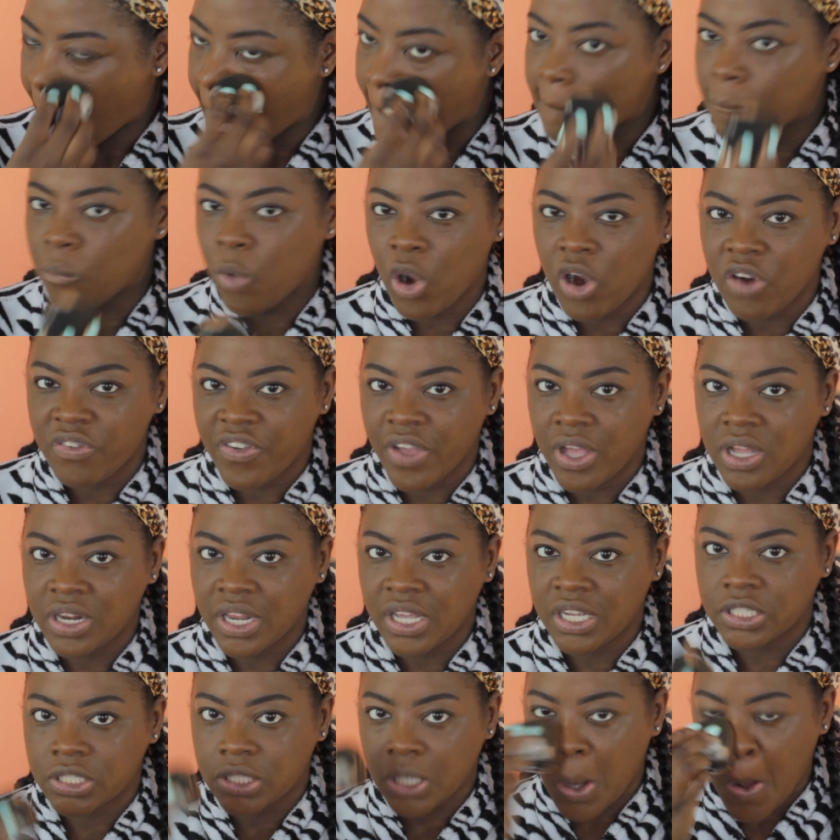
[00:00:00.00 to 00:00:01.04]
more
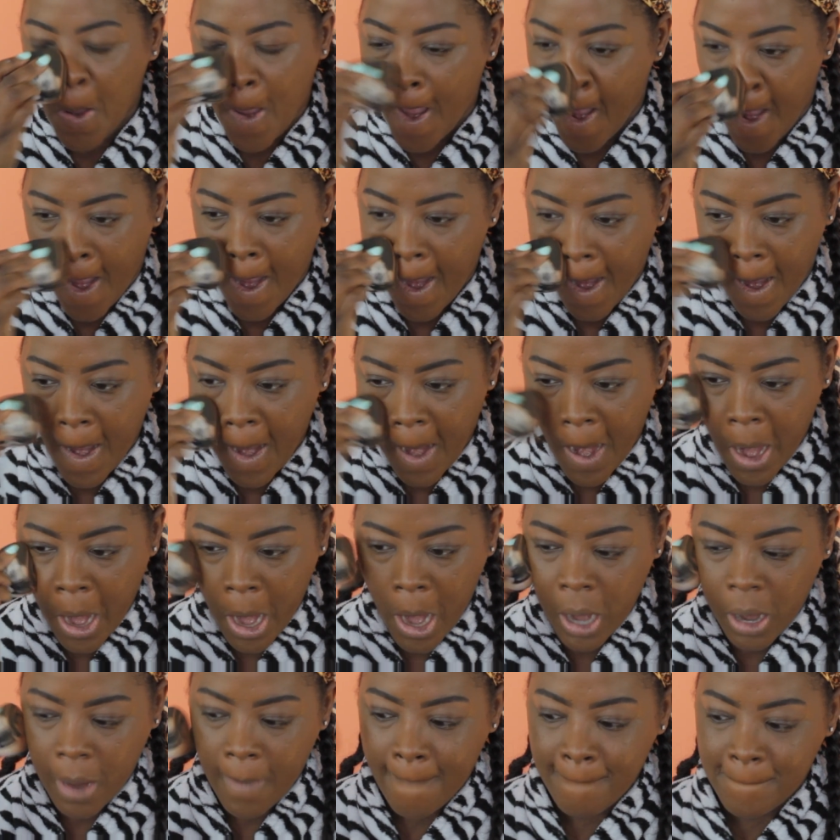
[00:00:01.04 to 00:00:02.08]
foundation,
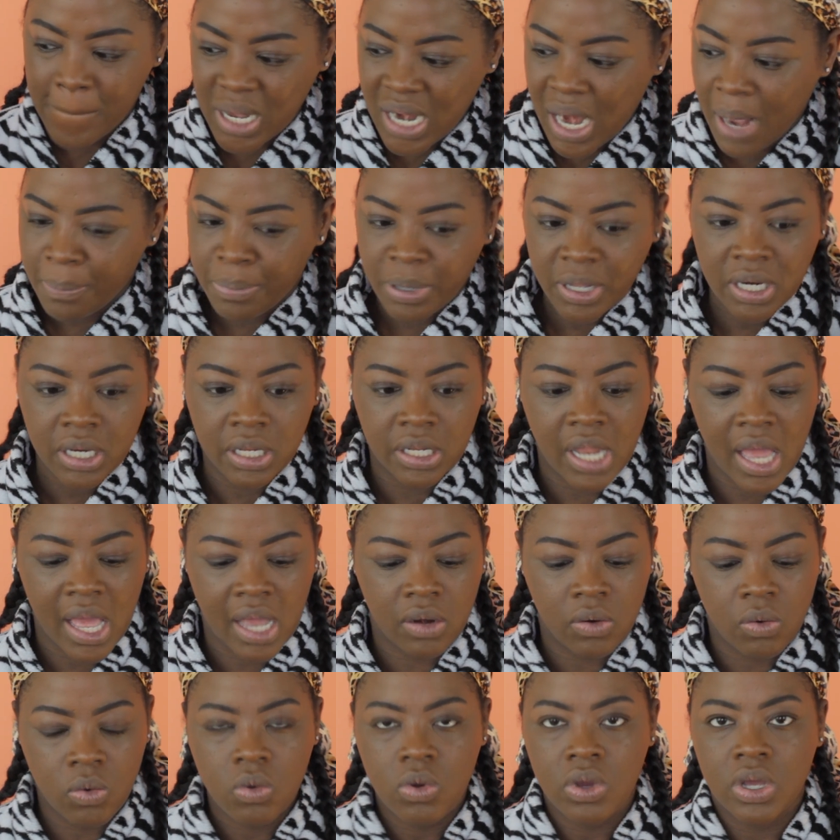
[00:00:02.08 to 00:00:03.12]
but I put a lot
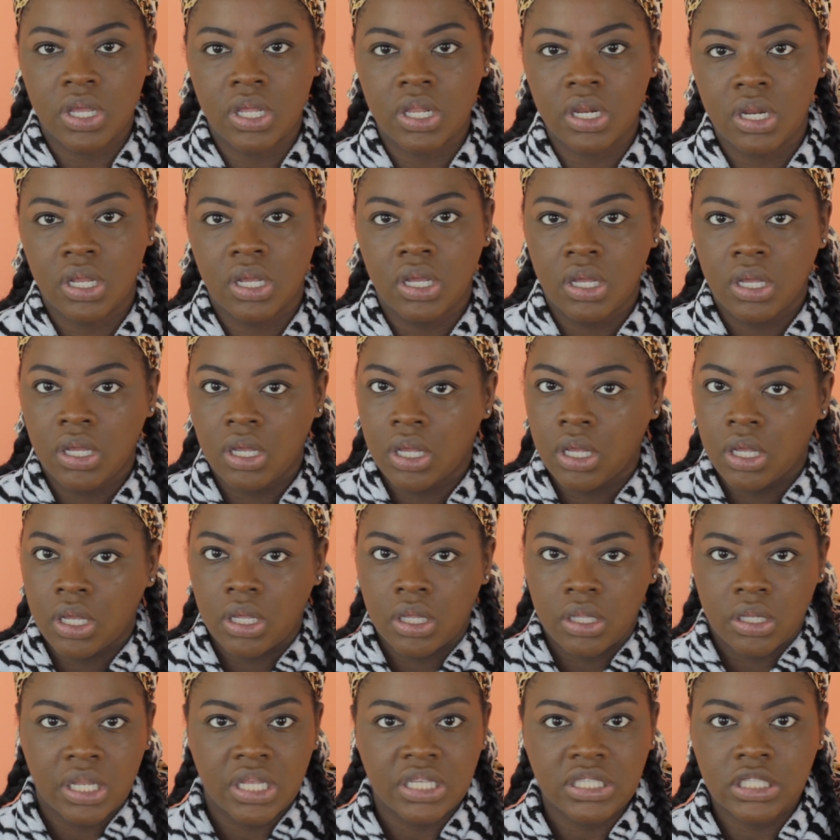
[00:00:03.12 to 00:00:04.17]
on.
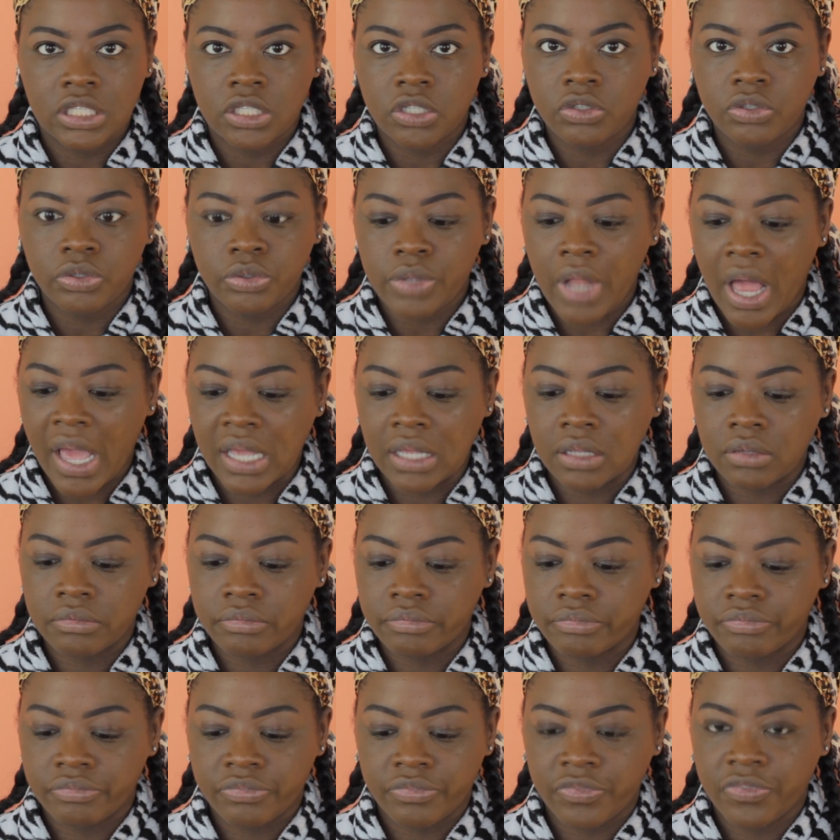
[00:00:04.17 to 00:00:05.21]
Let's do like
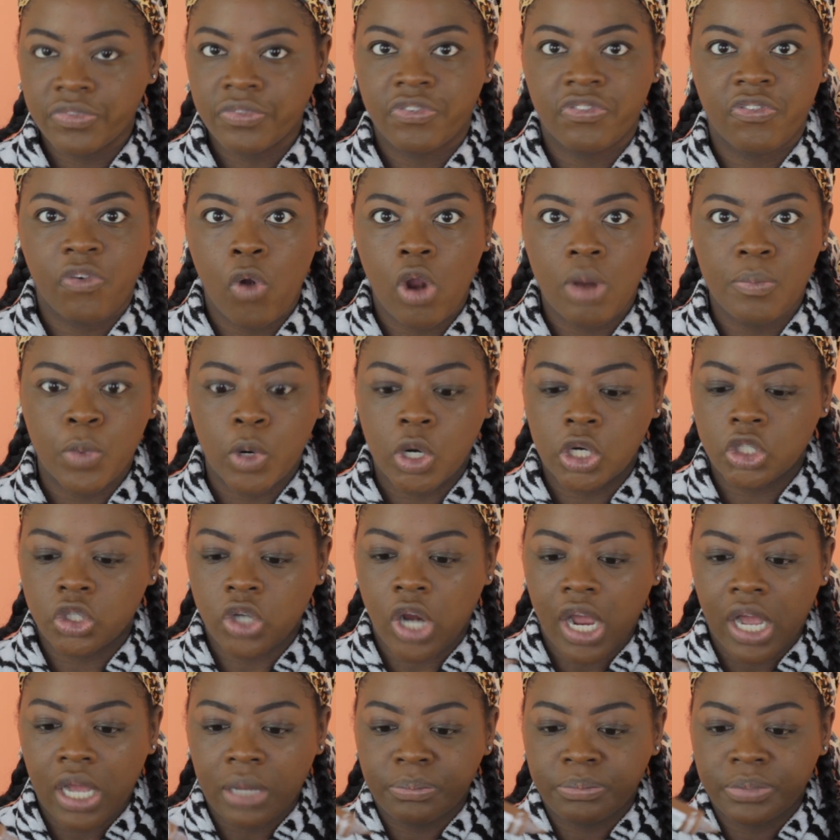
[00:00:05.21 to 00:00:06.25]
4 more
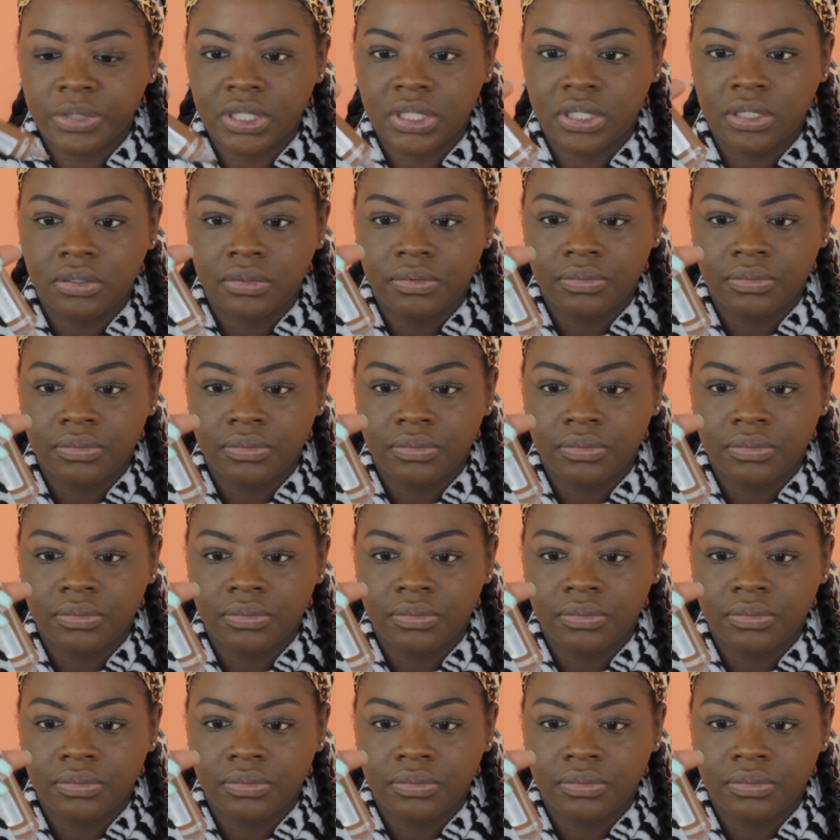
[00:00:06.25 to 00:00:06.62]
drops.